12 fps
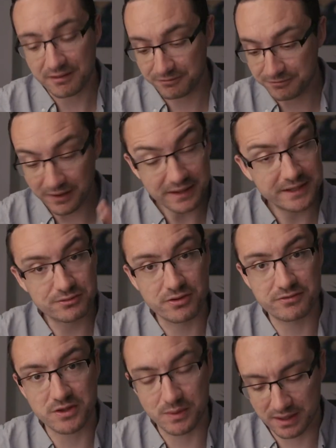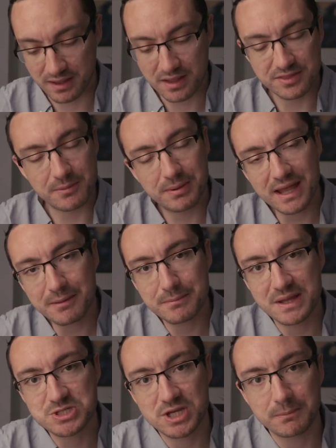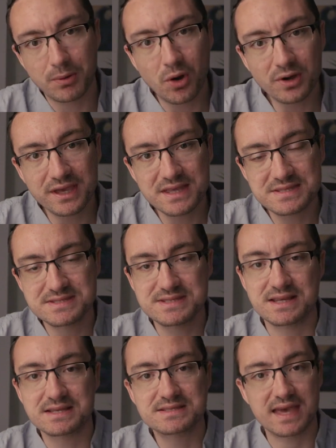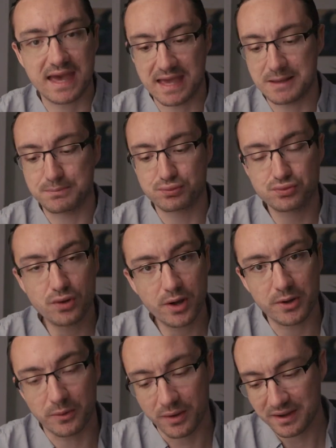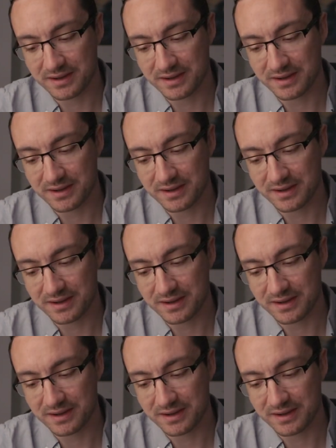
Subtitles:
finally reviewing the Blackmagic Pocket 6K Pro.